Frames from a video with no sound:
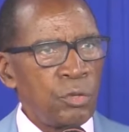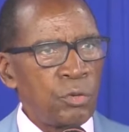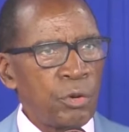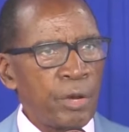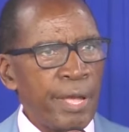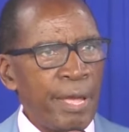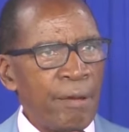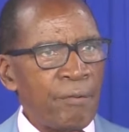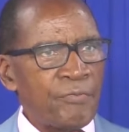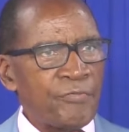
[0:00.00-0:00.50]
you
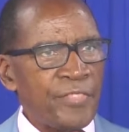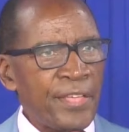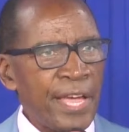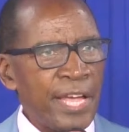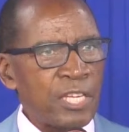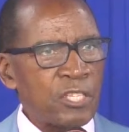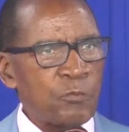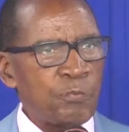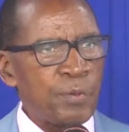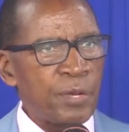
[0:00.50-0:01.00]
gave
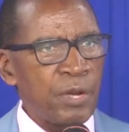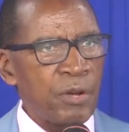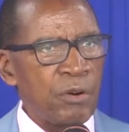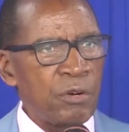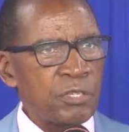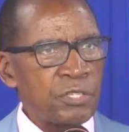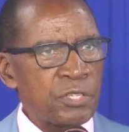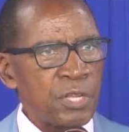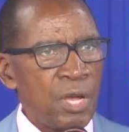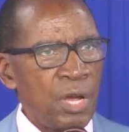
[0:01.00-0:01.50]
thanks
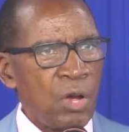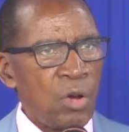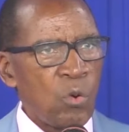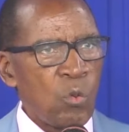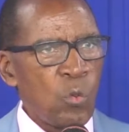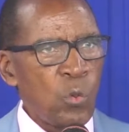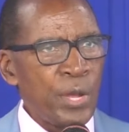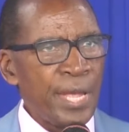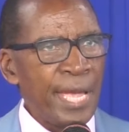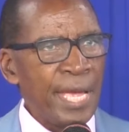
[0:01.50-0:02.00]
because
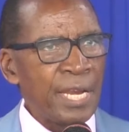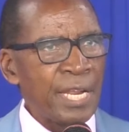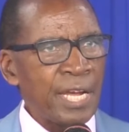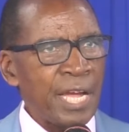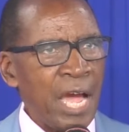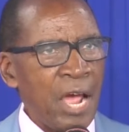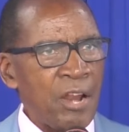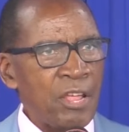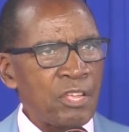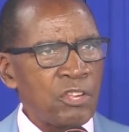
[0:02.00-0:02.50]
we
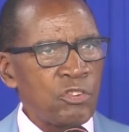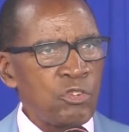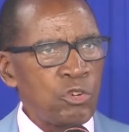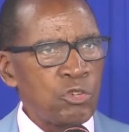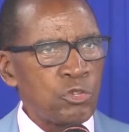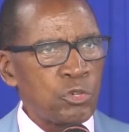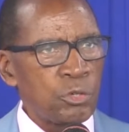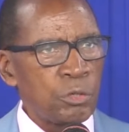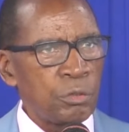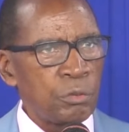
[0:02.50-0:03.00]
encouraged you
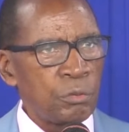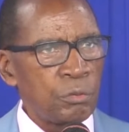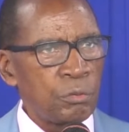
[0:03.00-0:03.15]
to.